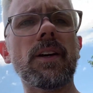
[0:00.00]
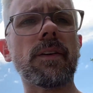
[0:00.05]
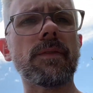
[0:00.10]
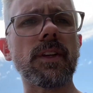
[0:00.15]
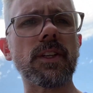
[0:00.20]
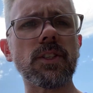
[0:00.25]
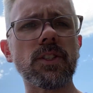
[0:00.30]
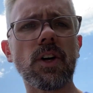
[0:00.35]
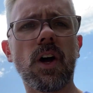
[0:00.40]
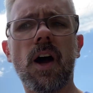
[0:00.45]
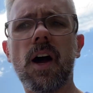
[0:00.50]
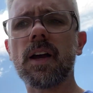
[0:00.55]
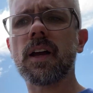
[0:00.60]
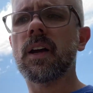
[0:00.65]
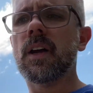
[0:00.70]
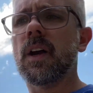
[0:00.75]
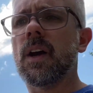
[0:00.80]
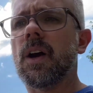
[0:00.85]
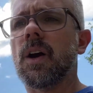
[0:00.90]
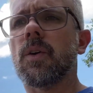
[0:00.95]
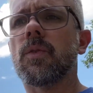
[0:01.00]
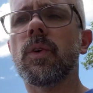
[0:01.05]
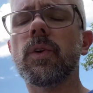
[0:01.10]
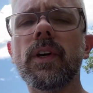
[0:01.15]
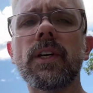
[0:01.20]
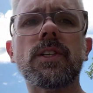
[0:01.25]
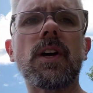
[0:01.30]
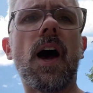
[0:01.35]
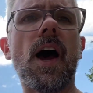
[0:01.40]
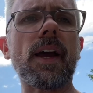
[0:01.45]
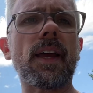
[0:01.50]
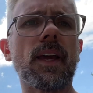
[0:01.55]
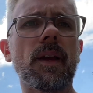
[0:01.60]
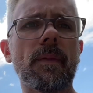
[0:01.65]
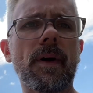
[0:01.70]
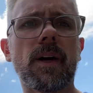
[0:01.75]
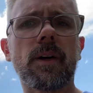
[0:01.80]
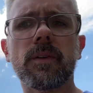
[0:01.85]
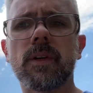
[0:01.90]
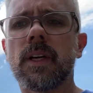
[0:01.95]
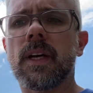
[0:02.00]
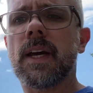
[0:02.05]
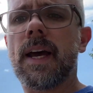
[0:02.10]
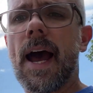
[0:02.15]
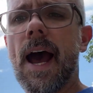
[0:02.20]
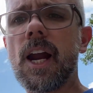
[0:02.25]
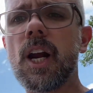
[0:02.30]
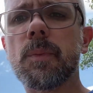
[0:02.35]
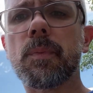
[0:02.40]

of this talk really talking about how to